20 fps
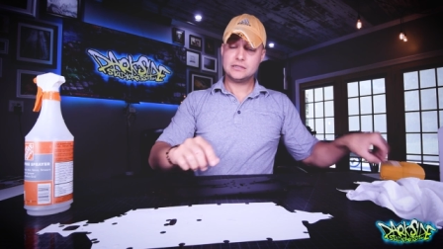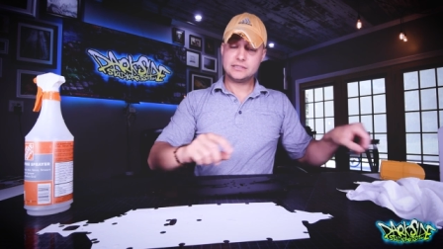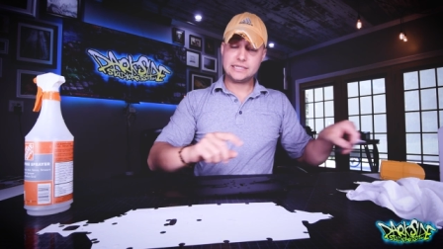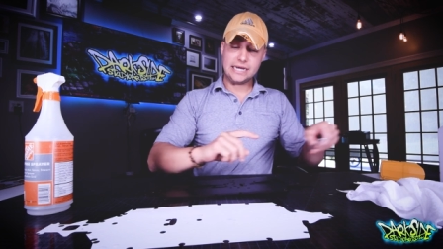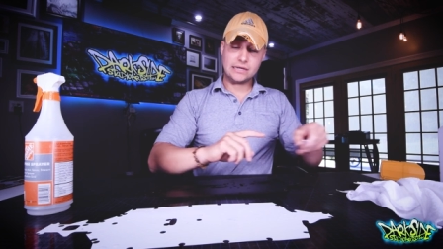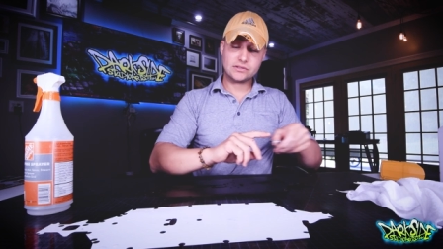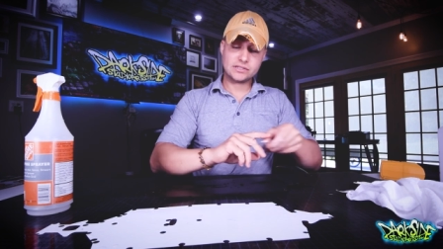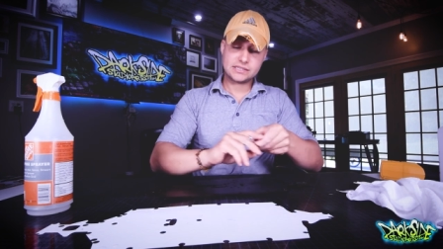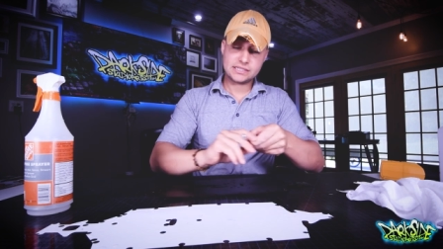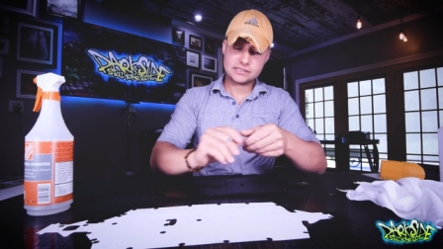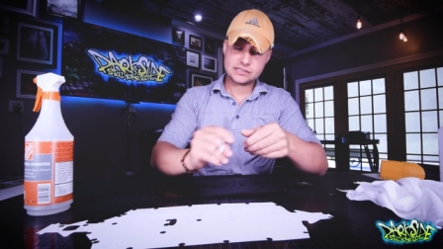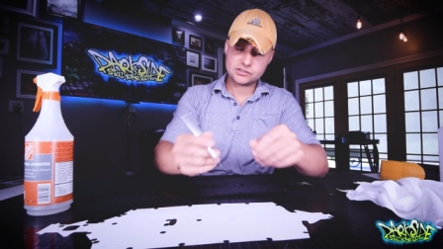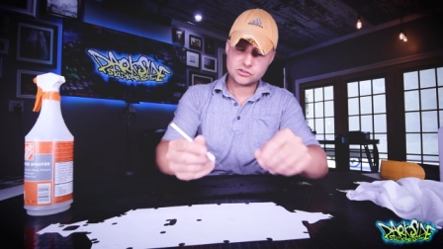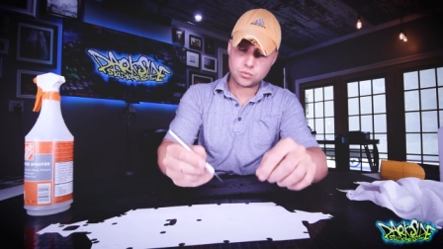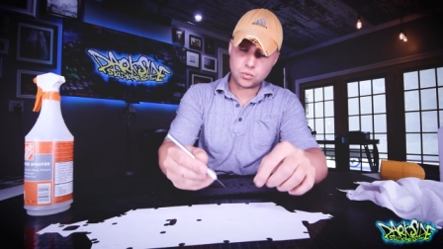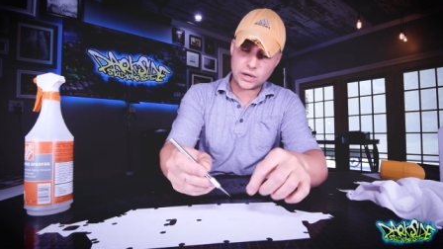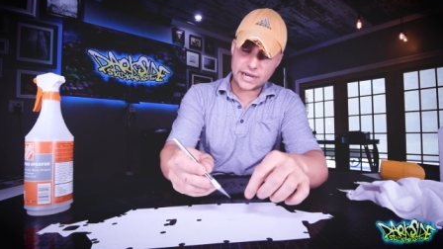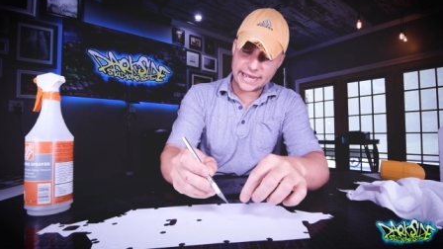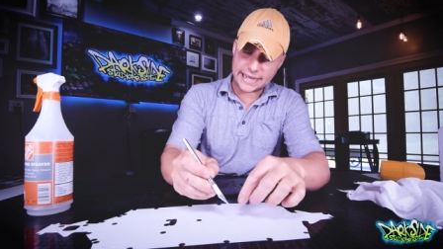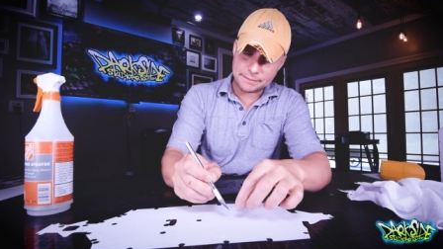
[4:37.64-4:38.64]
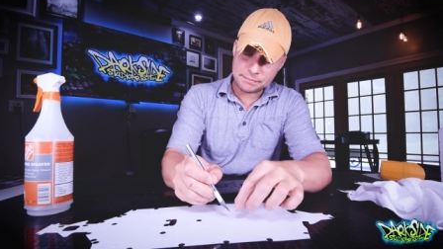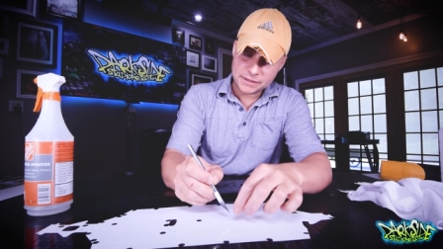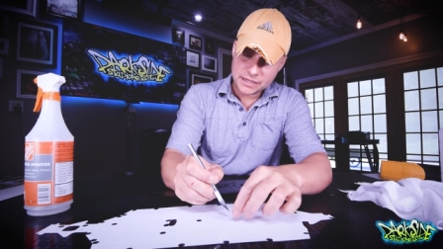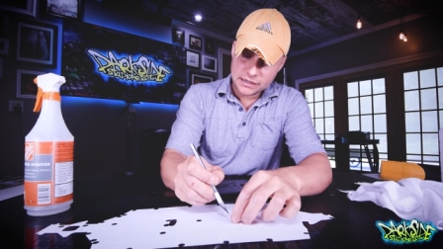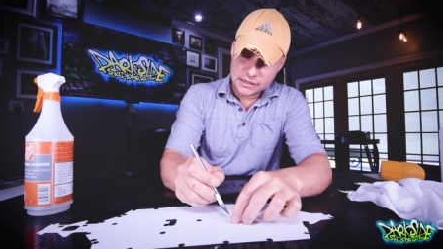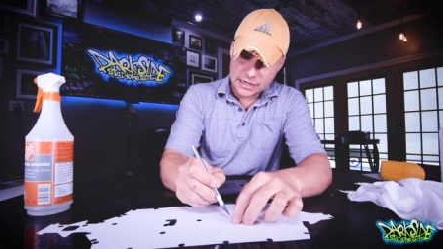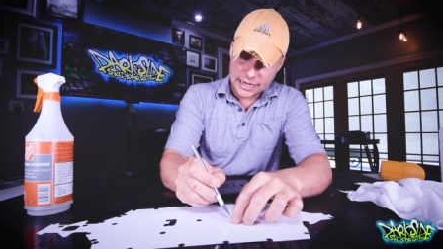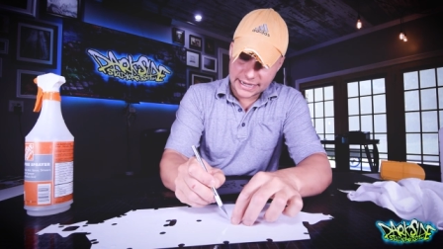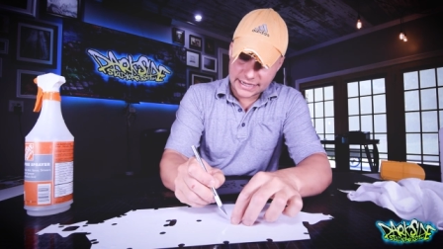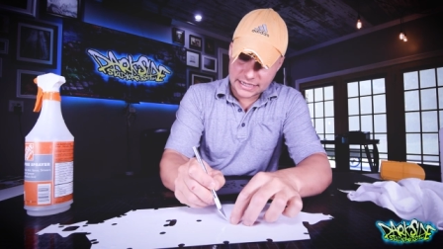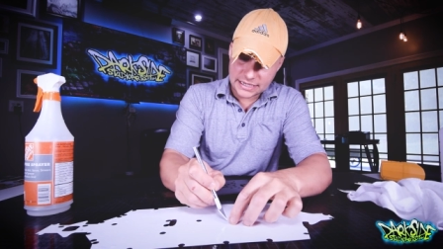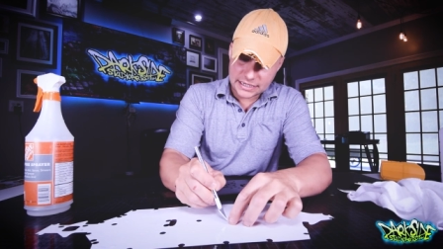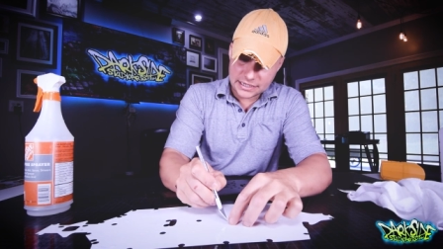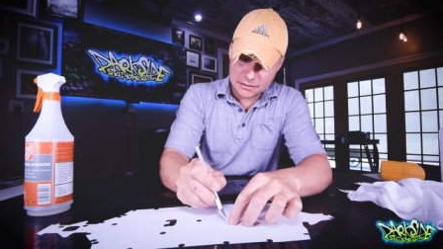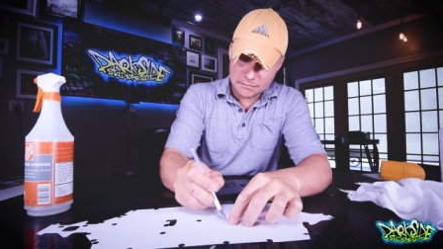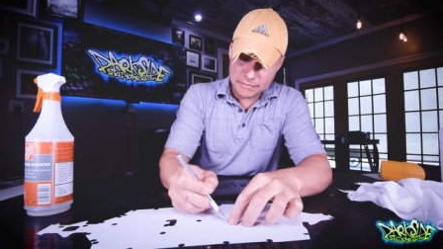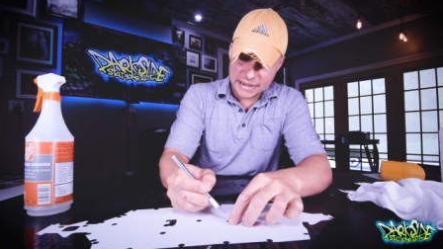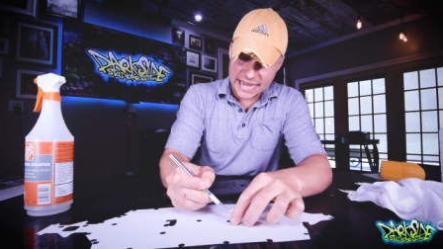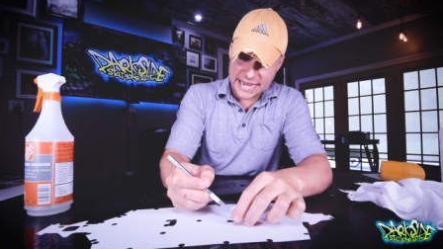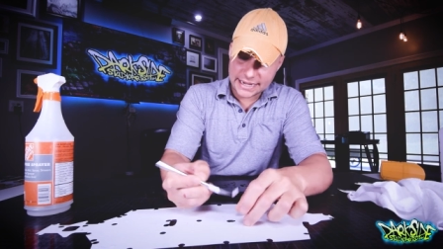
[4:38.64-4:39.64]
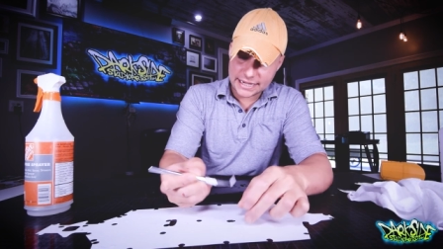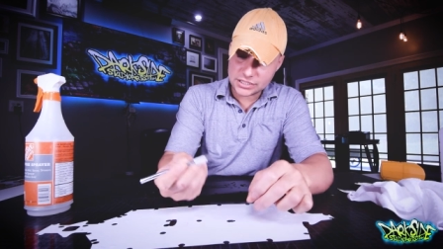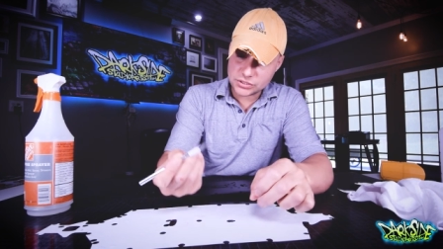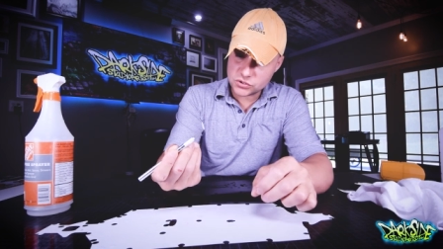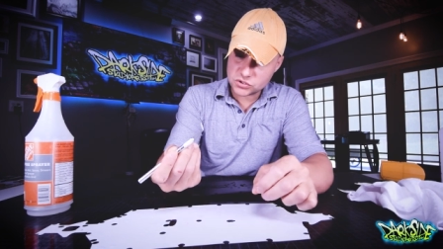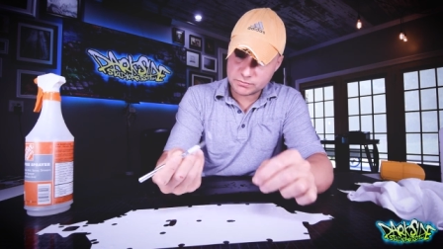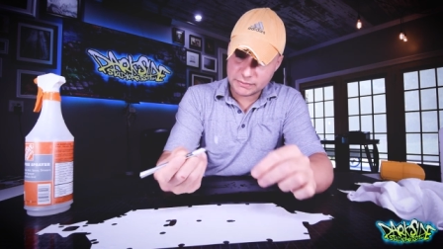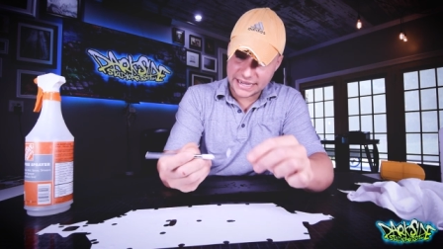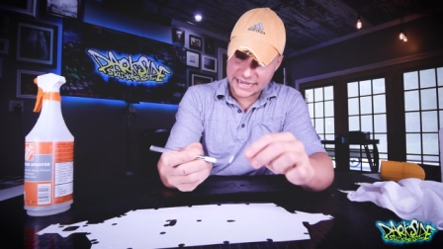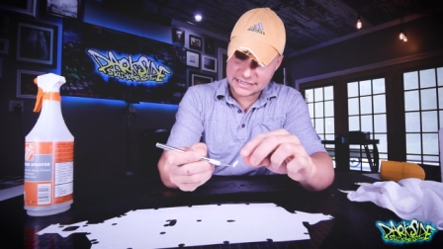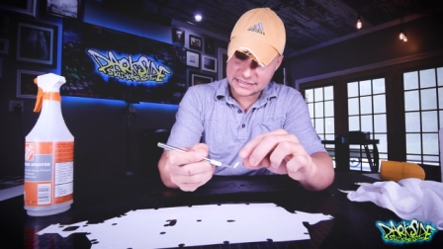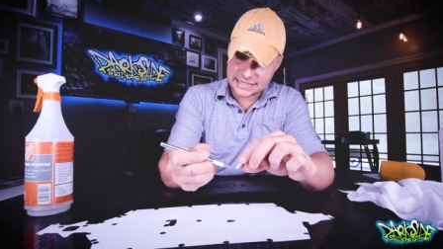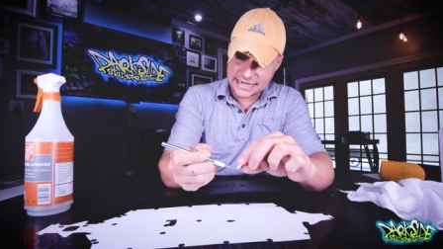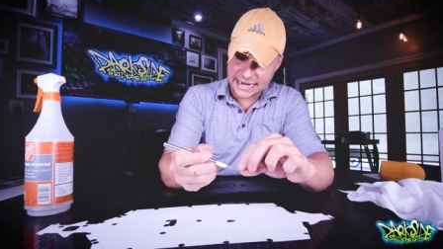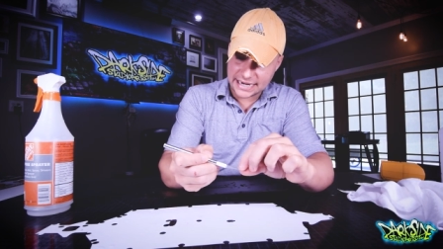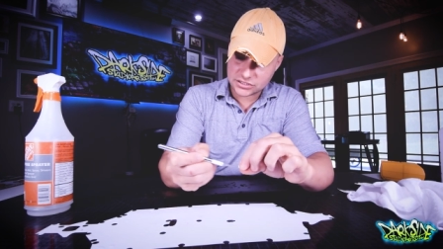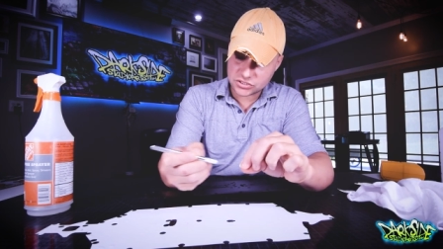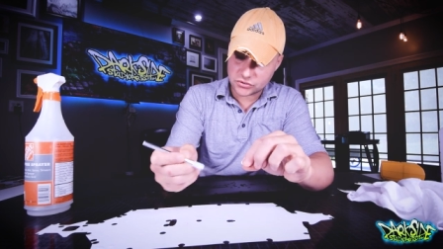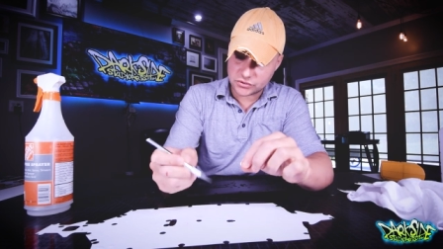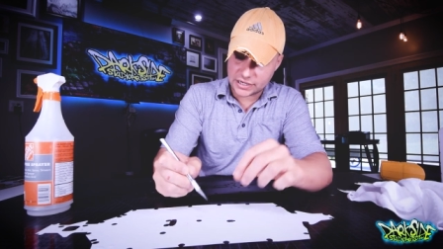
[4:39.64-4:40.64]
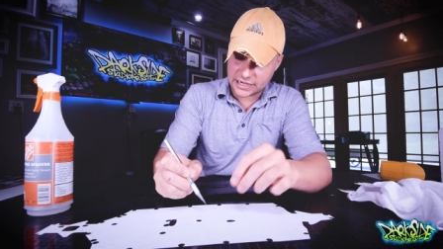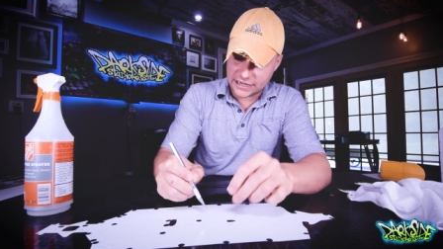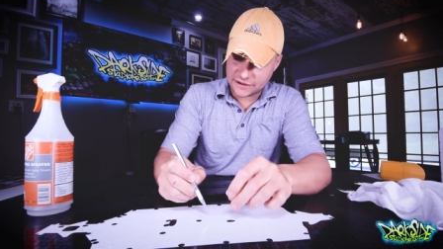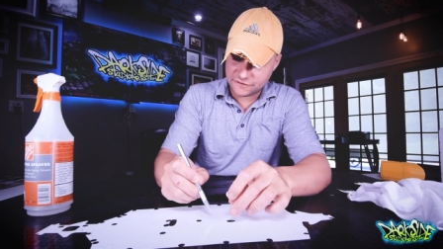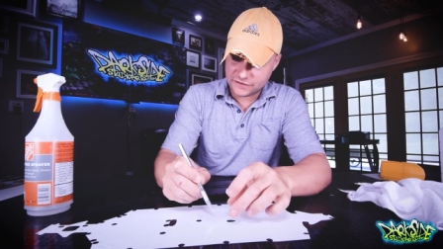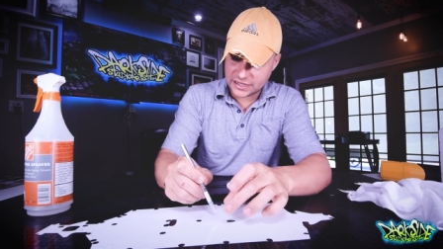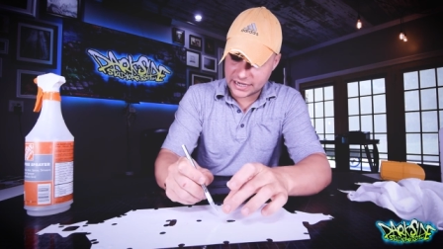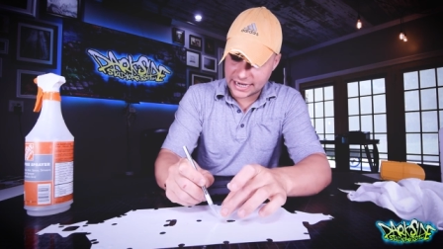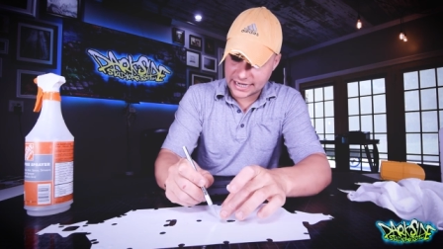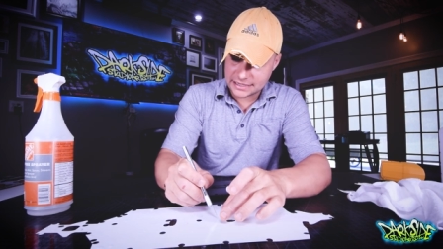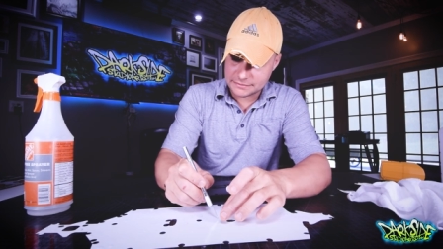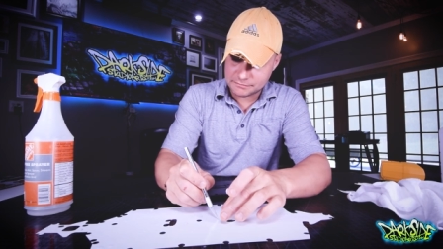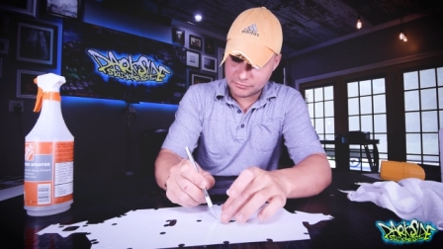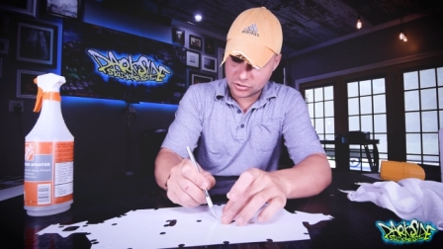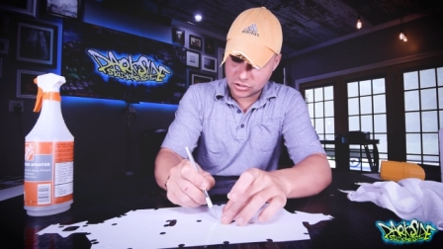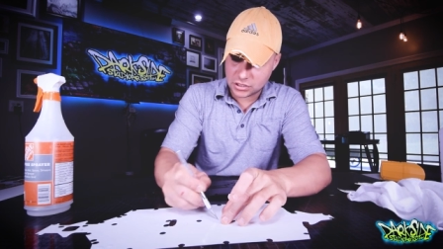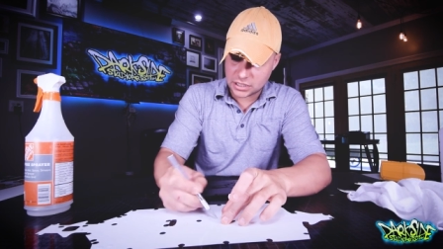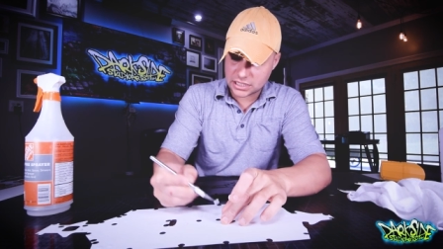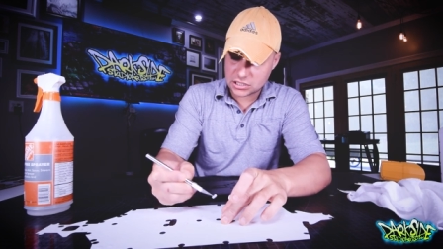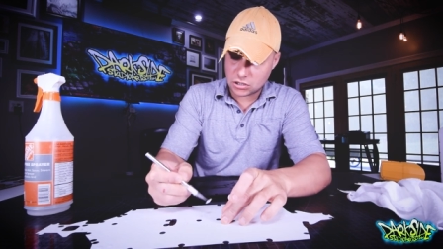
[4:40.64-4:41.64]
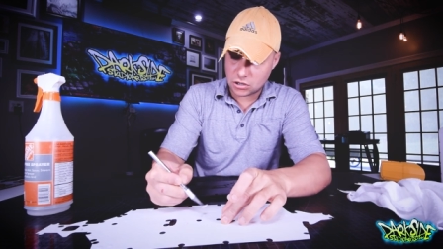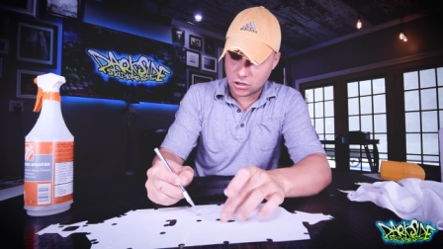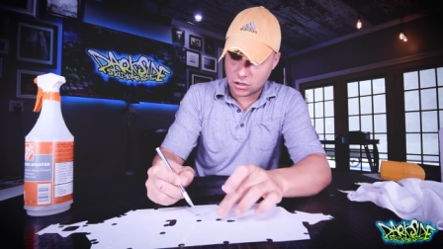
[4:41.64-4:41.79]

Now that this is wet, I can come back and use my X-Acto knife and I can pluck